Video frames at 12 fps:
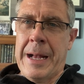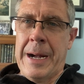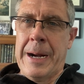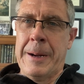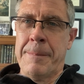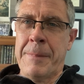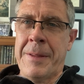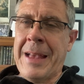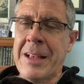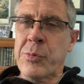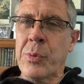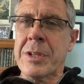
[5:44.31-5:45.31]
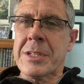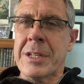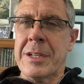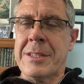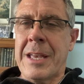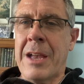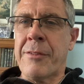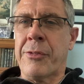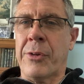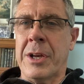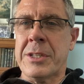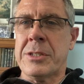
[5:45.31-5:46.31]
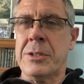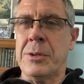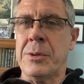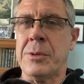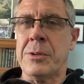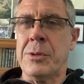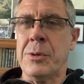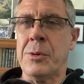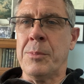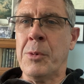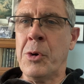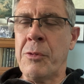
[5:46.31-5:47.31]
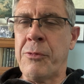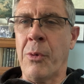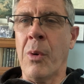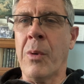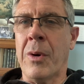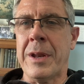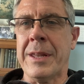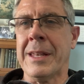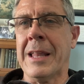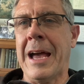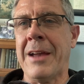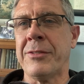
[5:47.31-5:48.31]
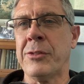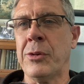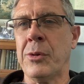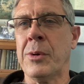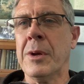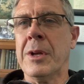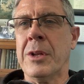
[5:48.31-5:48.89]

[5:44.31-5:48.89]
Um, and that's what it's going to take for us to to move forward in life, to